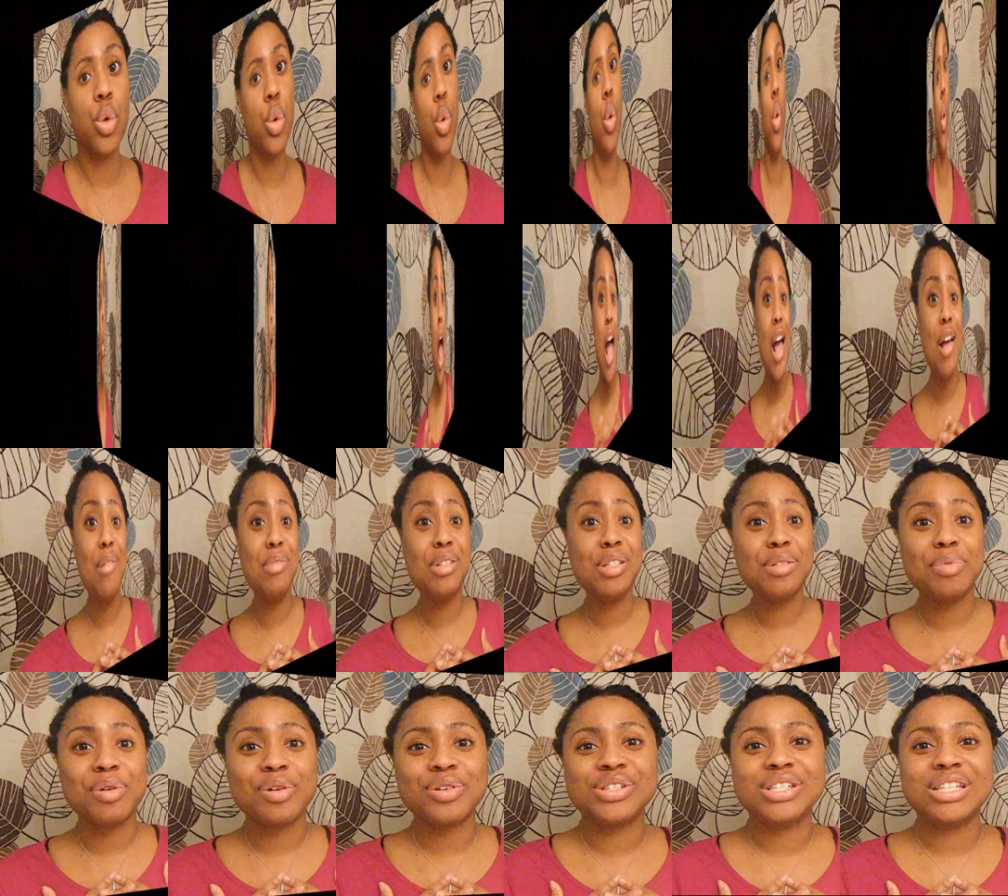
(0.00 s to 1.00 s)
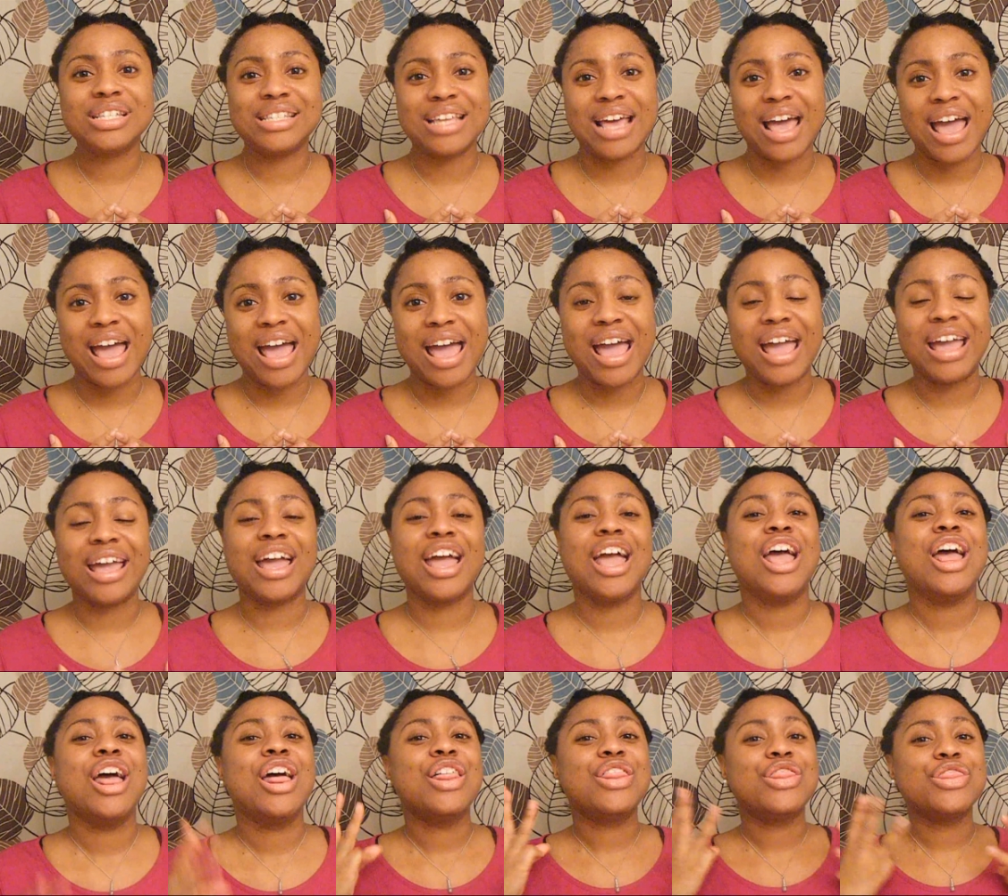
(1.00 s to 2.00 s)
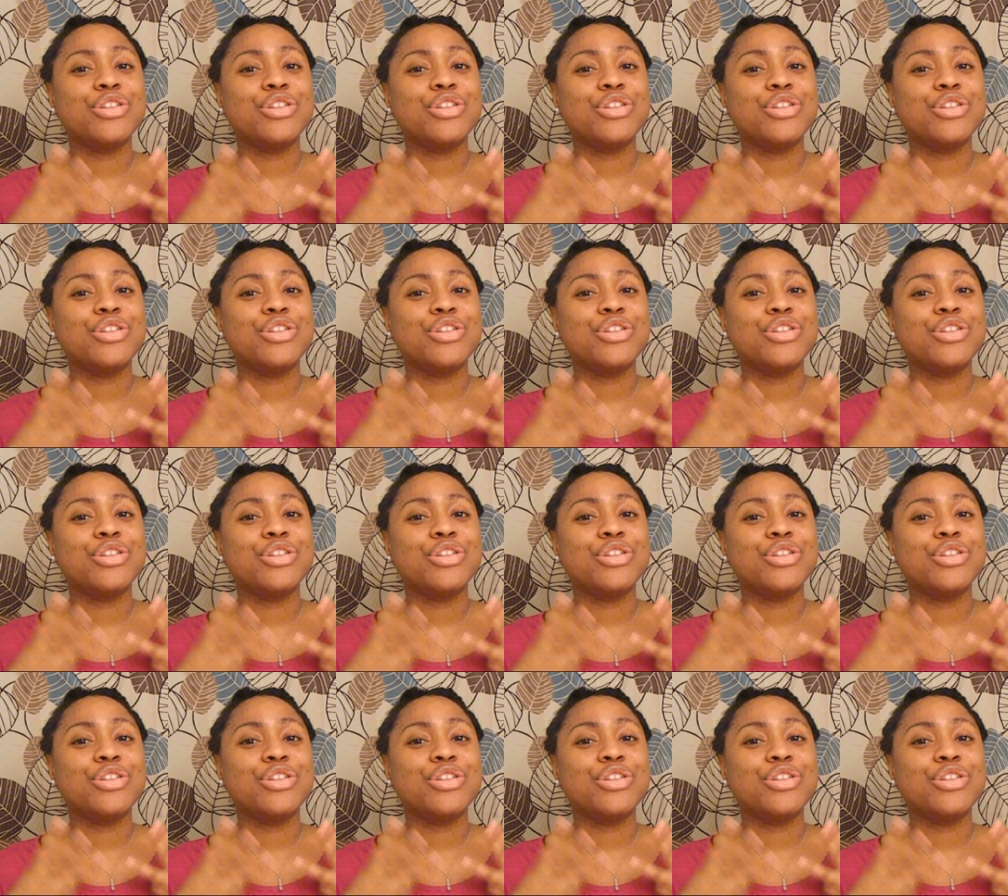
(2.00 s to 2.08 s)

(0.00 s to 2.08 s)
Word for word: Now, I'm supposed to tag